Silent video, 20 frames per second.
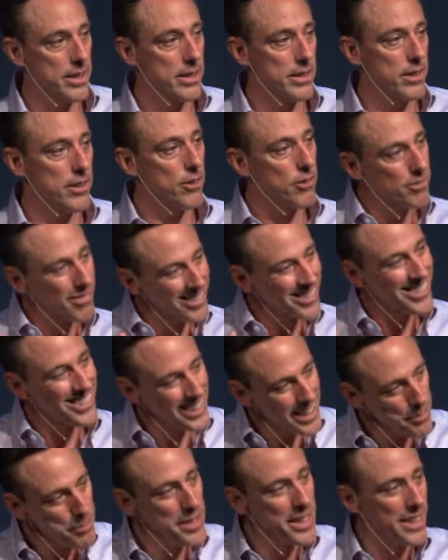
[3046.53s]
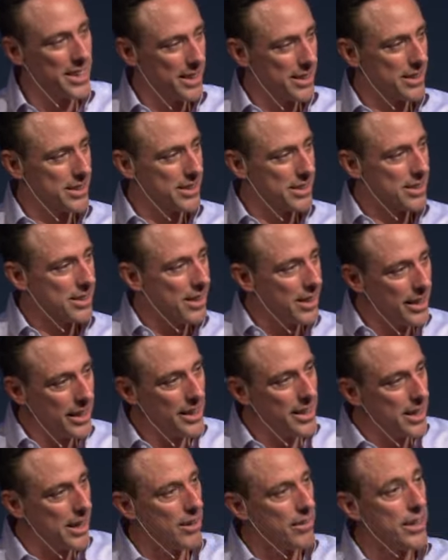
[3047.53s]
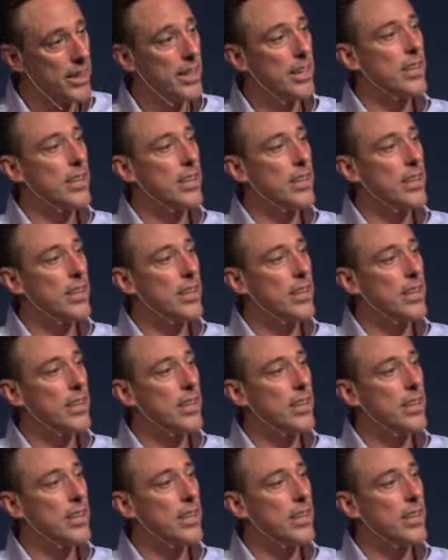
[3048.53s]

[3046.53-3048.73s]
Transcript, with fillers: You know, limit it, cut it out,